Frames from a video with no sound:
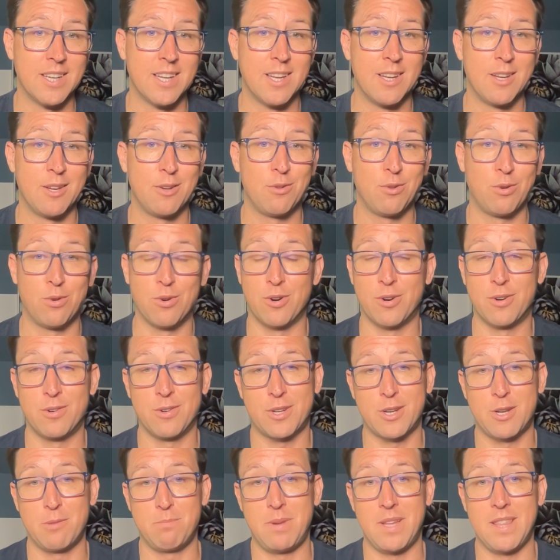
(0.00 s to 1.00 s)
or it
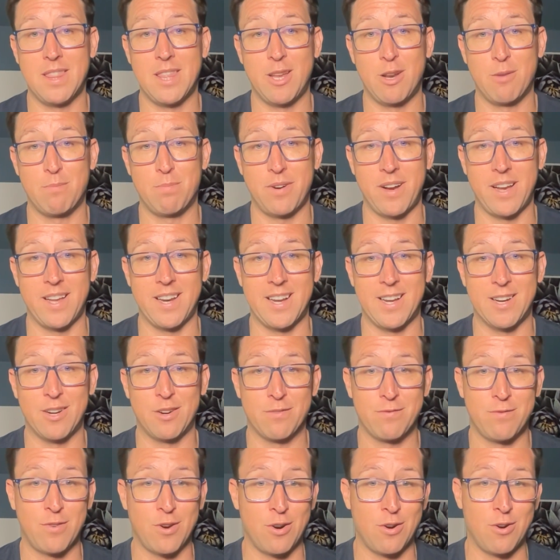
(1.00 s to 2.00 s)
could be that you're playing on your
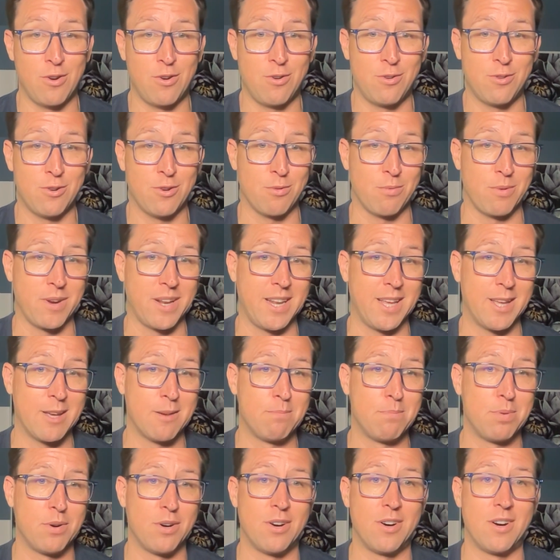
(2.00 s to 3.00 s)
phone or reading a
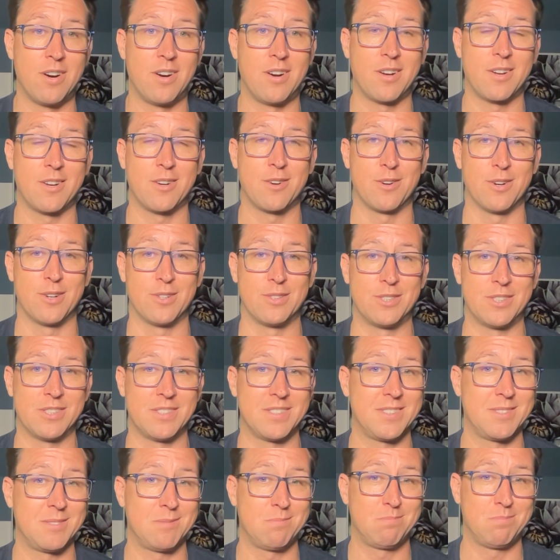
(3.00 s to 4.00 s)
book or
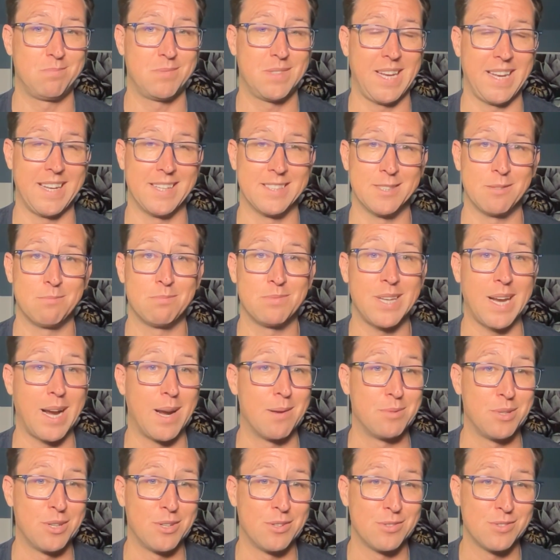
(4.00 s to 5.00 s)
just taking some
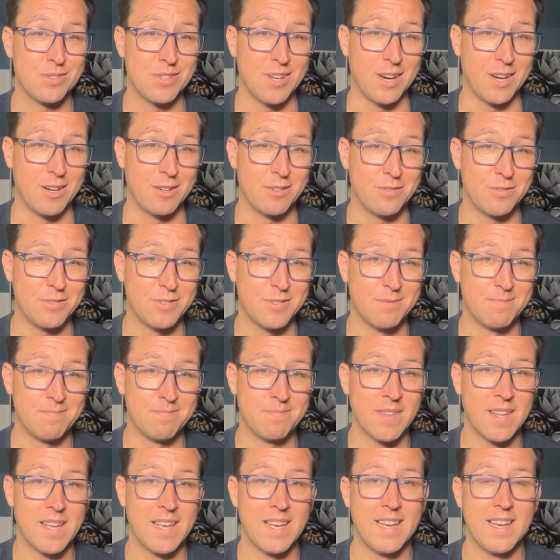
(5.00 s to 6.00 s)
time to yourself.
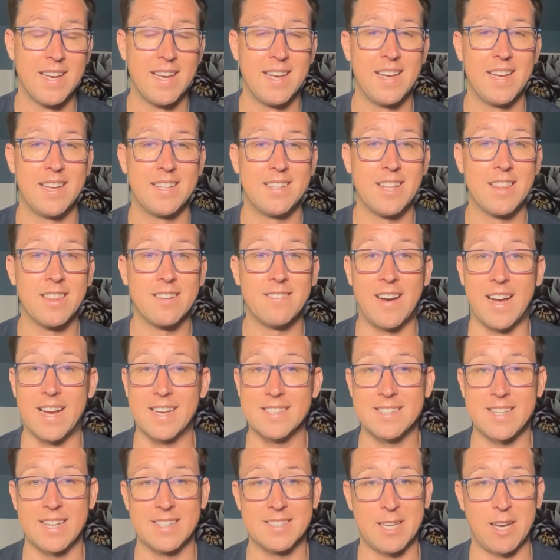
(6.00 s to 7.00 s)

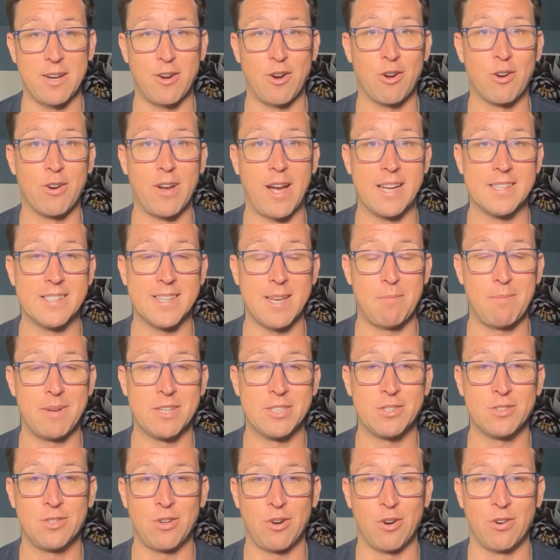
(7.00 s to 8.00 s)
Nonetheless, as I
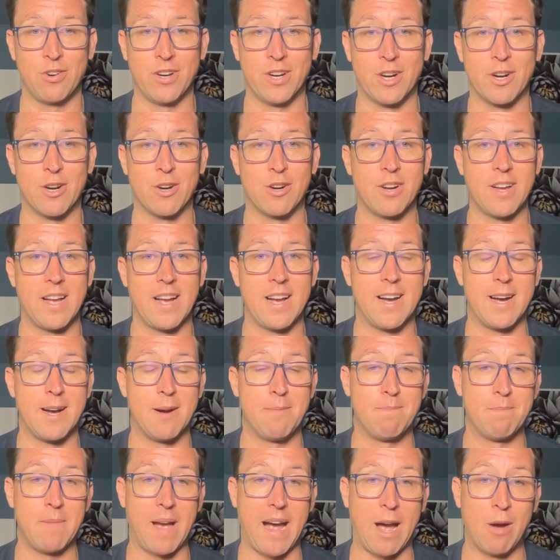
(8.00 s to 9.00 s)
mentioned earlier,
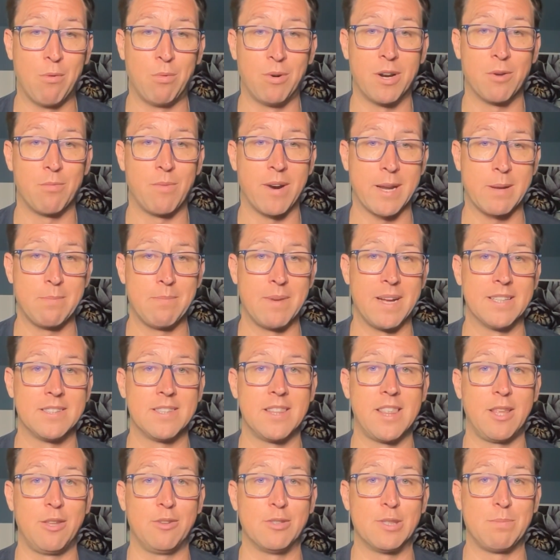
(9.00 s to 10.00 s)
I wouldn't recommend
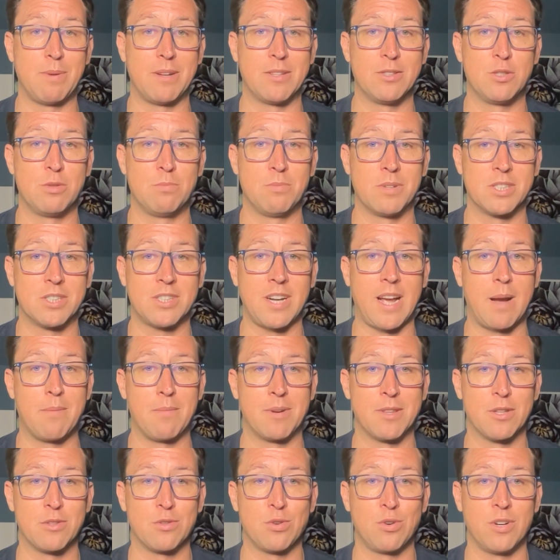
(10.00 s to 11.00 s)
that you spend too much time
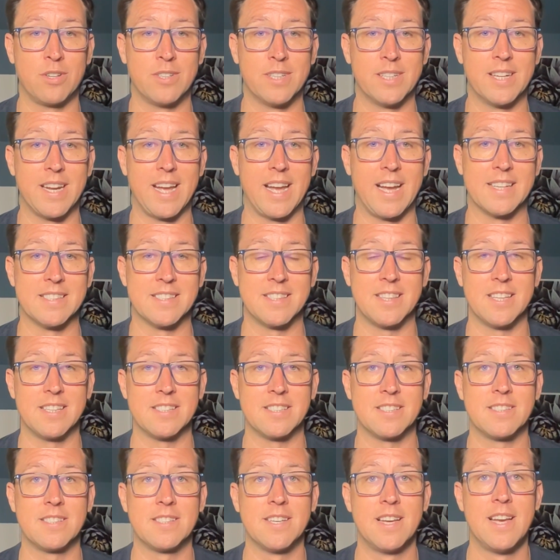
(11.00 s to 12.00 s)
on the toilet, as
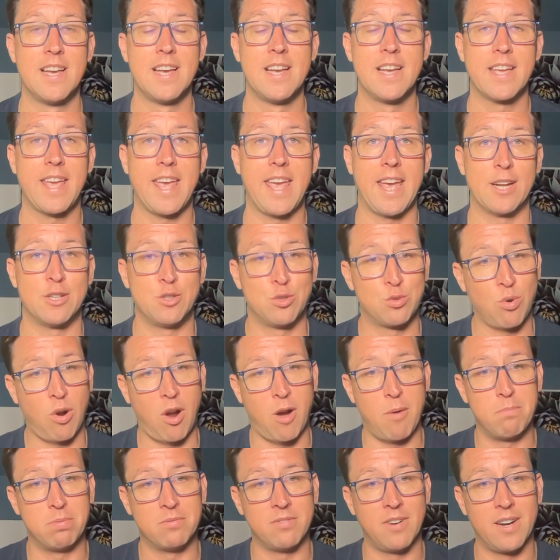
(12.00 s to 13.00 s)
this can
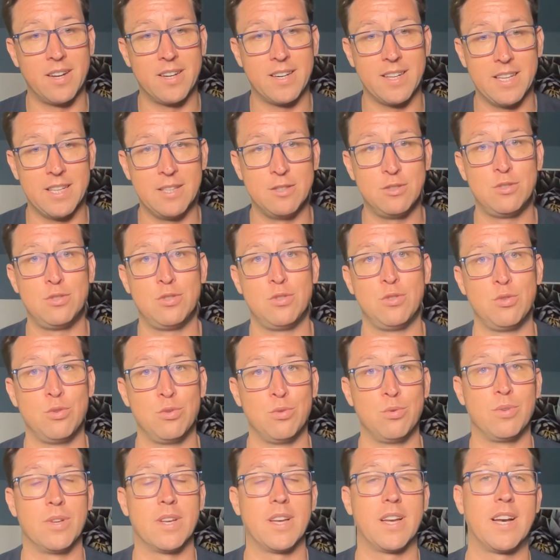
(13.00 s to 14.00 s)
draw blood
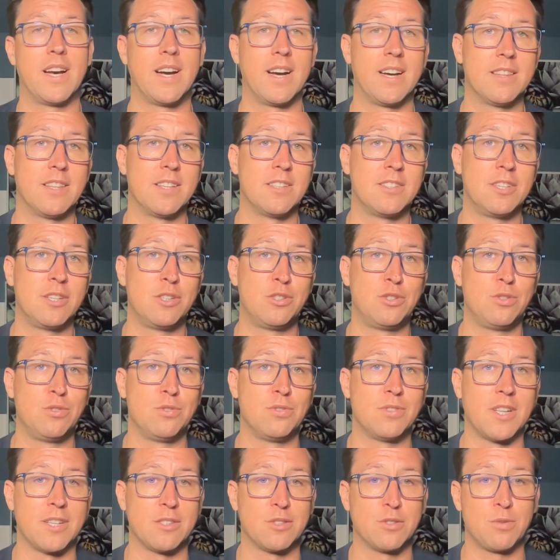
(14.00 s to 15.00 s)
into the
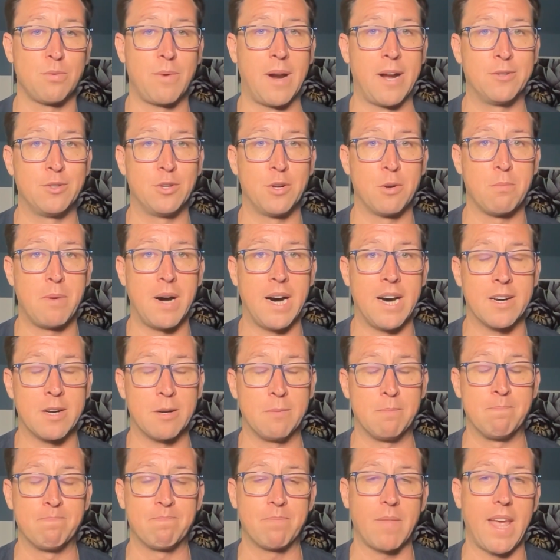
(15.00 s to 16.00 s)
tissues that surround your
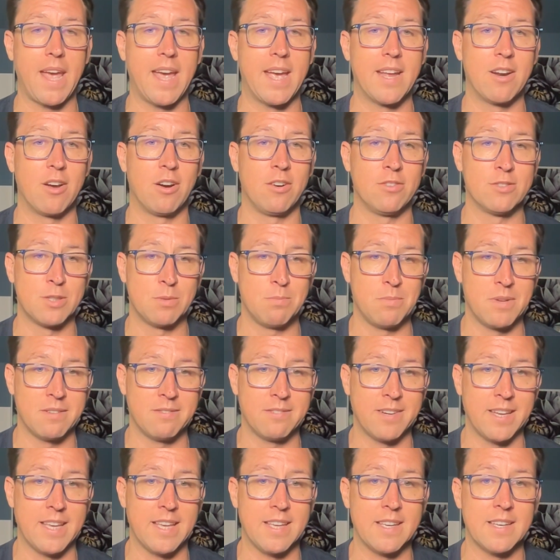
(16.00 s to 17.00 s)
bottom and
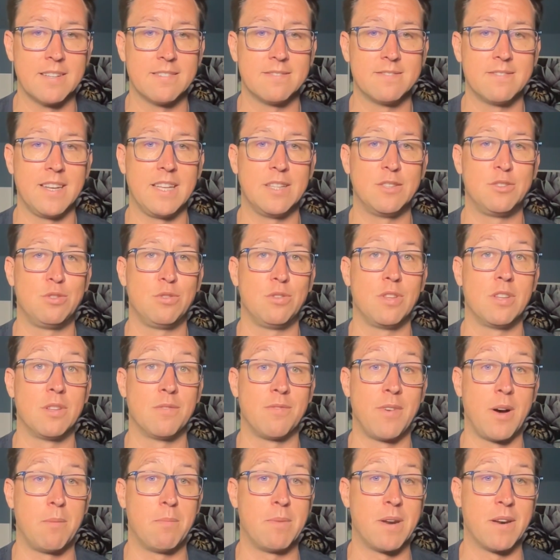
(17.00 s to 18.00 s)
ultimately lead to the
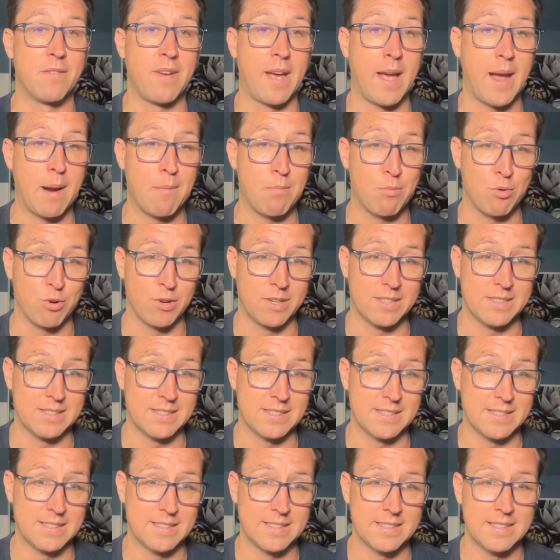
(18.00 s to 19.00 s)
development of
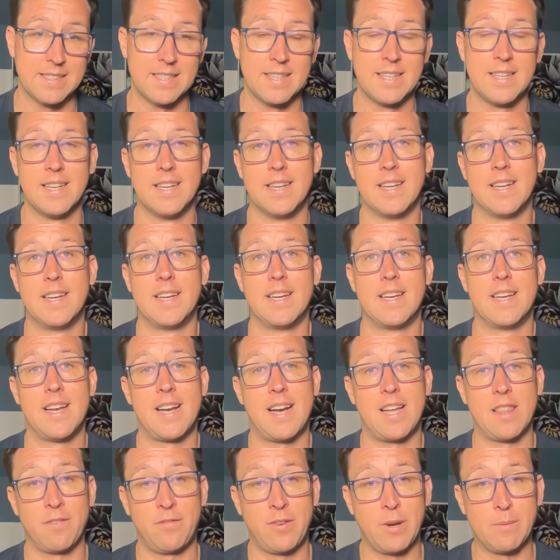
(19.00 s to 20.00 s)
hemorrhoids.
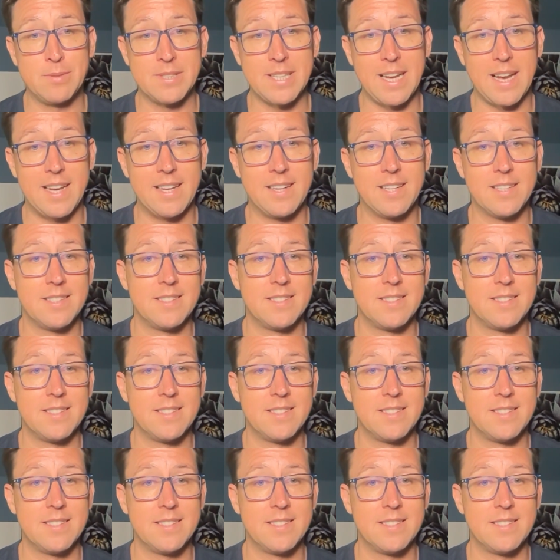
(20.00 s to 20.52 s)
On the flip side,